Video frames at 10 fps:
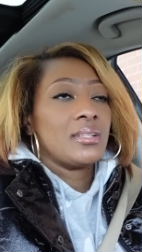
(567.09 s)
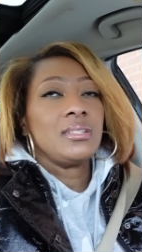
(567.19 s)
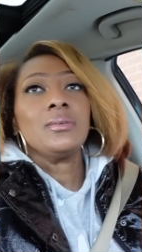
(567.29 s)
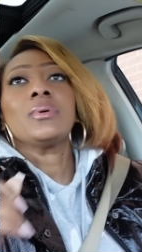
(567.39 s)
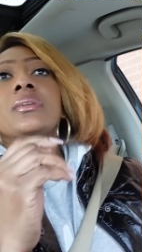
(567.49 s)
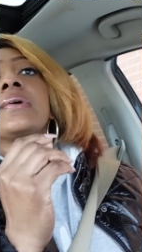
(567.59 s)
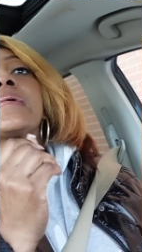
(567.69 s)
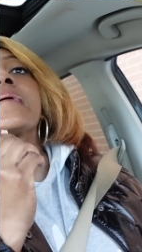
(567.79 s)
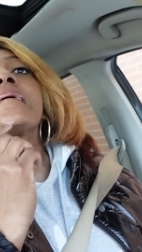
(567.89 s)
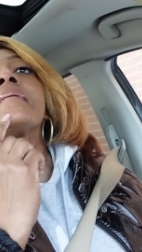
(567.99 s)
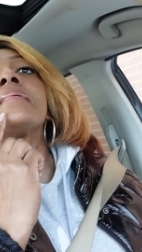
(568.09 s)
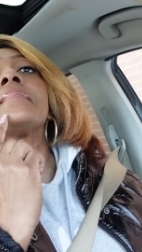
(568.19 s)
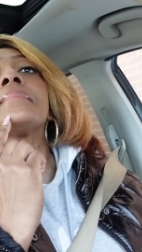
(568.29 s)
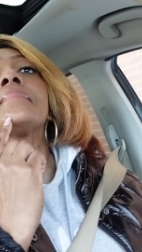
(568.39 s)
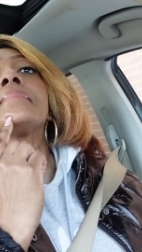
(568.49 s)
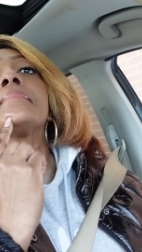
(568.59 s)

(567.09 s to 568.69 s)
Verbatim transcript: I did wanna go to um